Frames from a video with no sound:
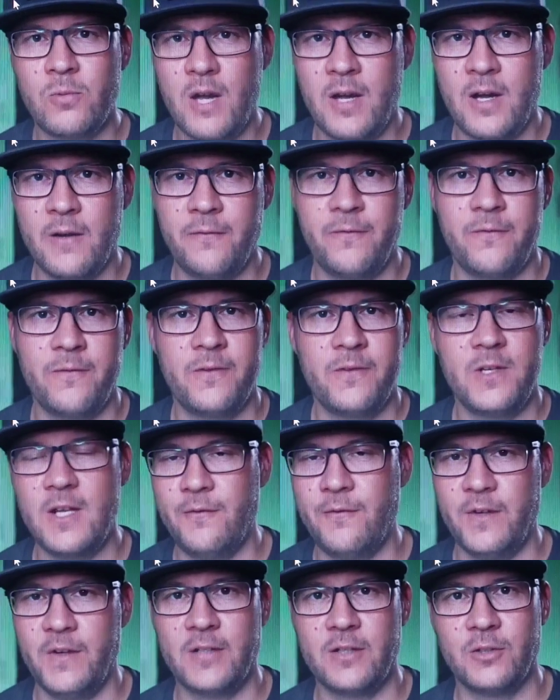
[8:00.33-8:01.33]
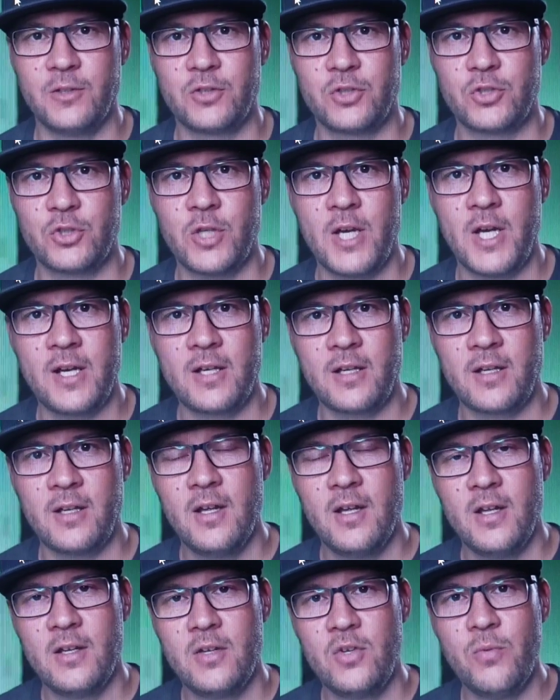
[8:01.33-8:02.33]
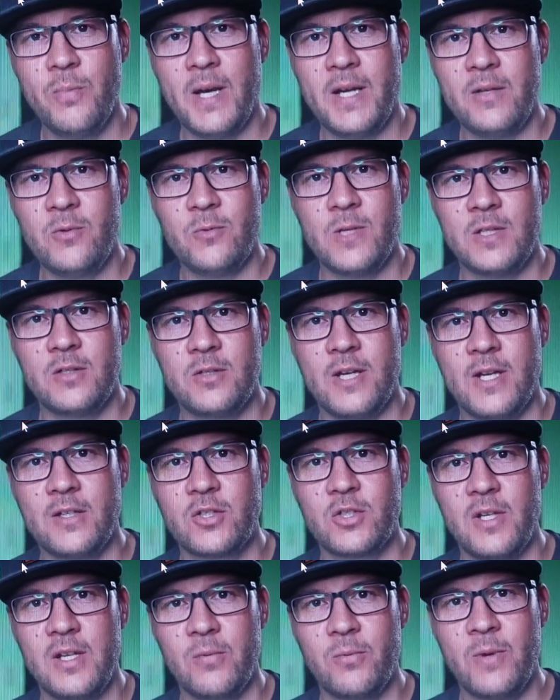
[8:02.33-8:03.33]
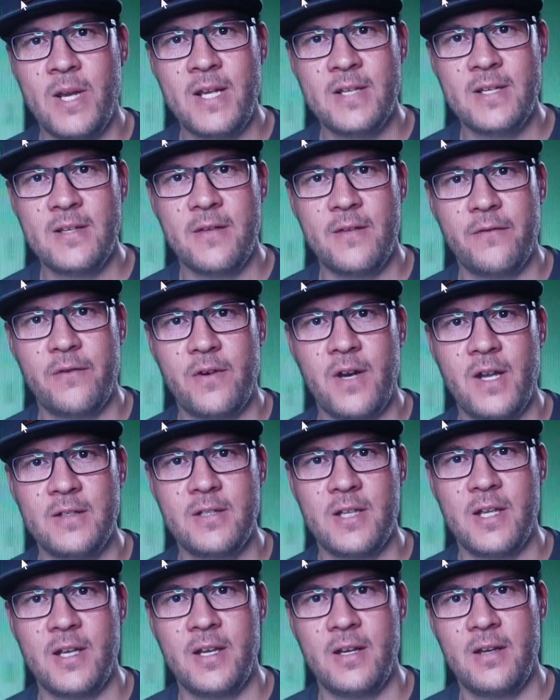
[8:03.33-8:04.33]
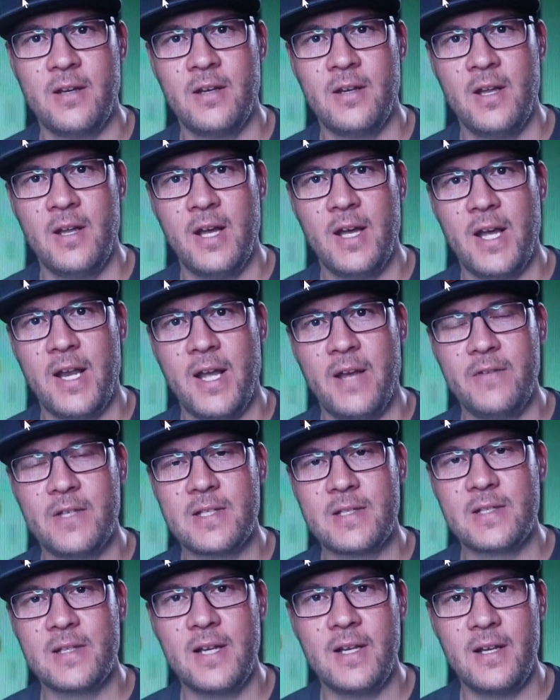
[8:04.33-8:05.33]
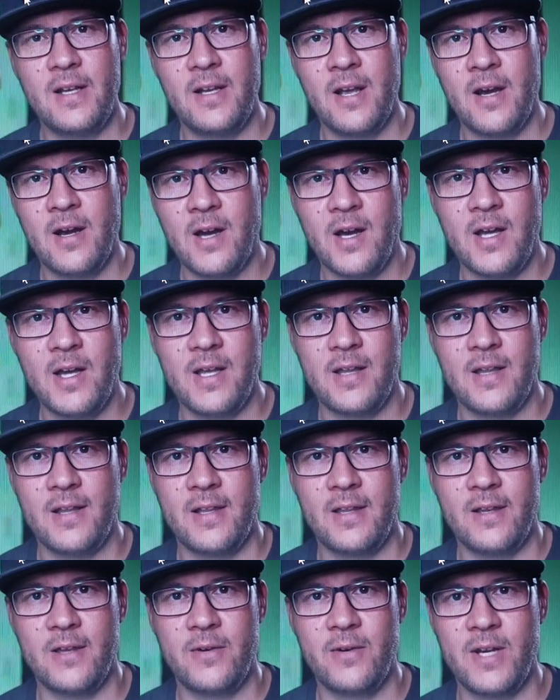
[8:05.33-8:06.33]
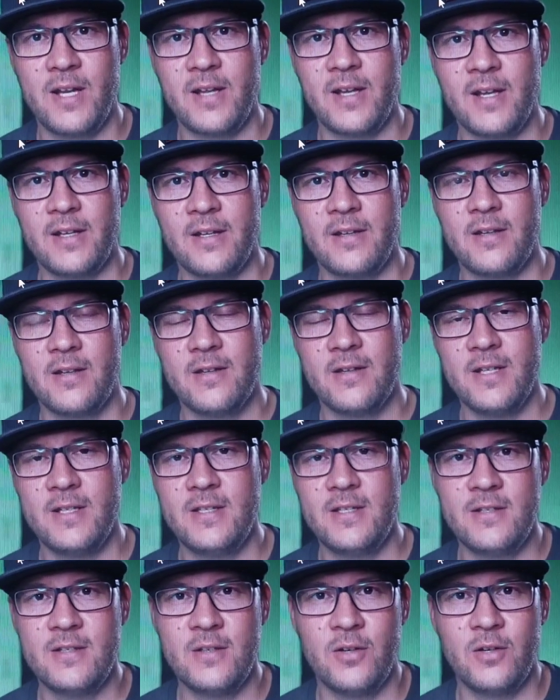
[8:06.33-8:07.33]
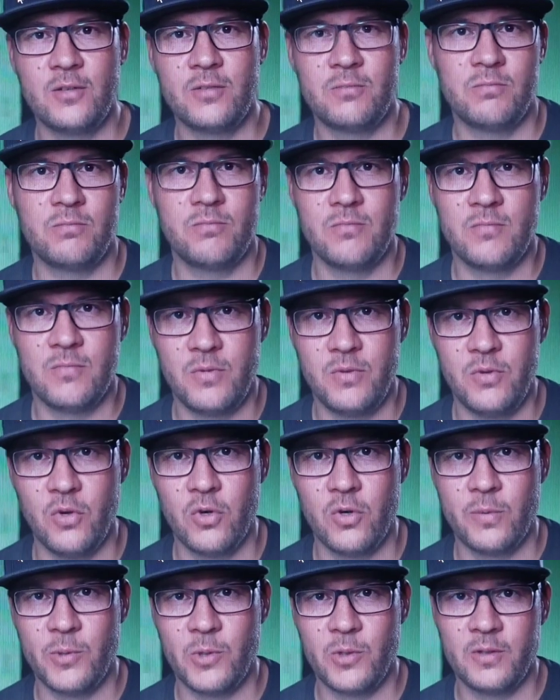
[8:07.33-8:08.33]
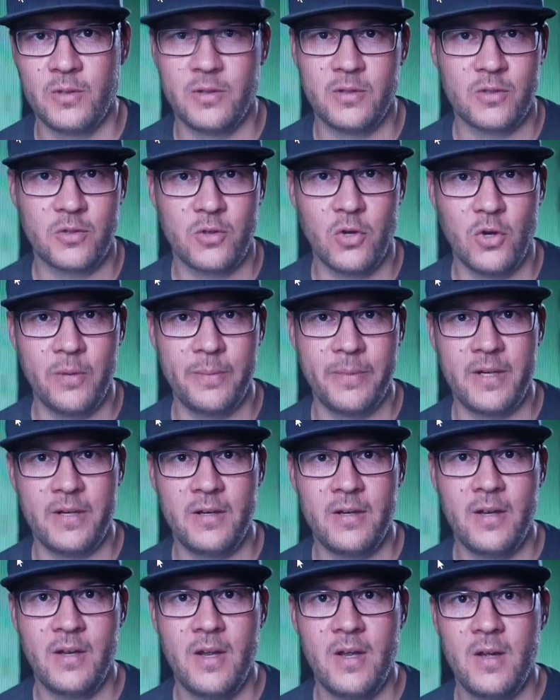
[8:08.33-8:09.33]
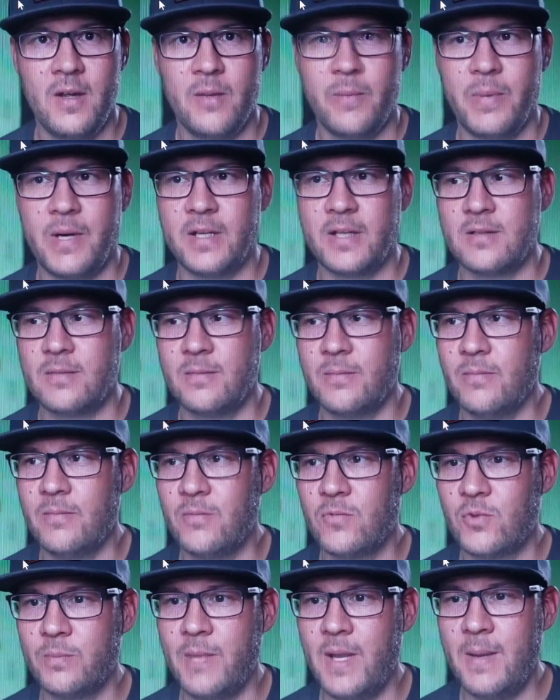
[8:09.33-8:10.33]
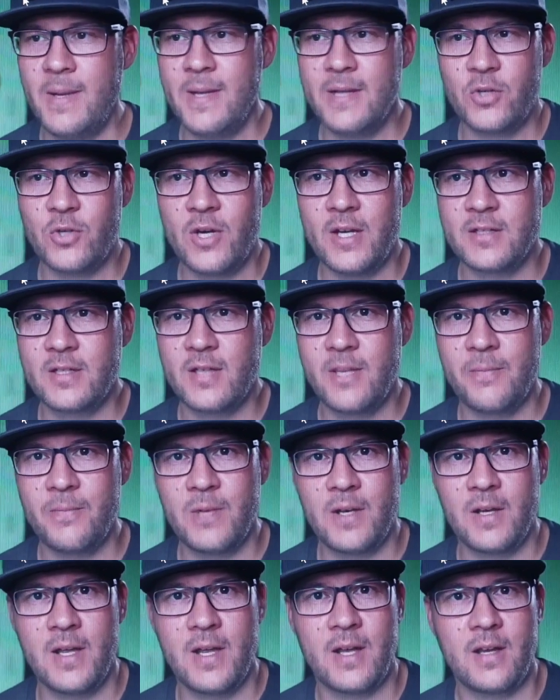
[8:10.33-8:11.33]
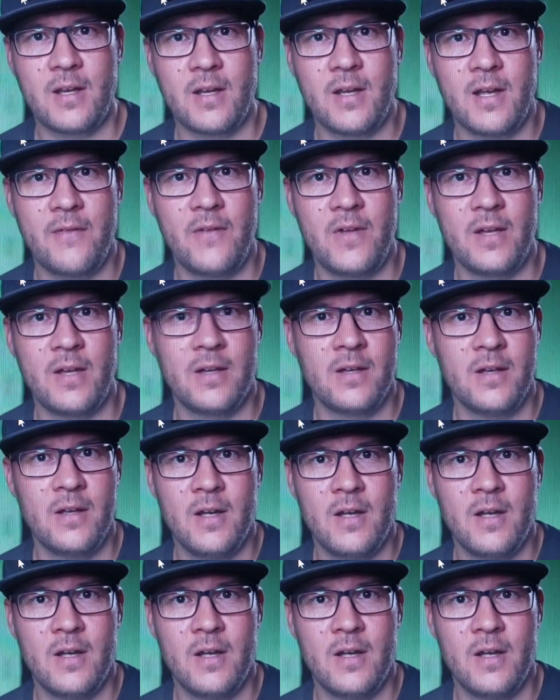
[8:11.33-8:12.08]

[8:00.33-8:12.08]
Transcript: rough, difficult track, you might want to actually raise the front end and have it slightly higher than the rear end. This is not normal or common, but maybe trying something like having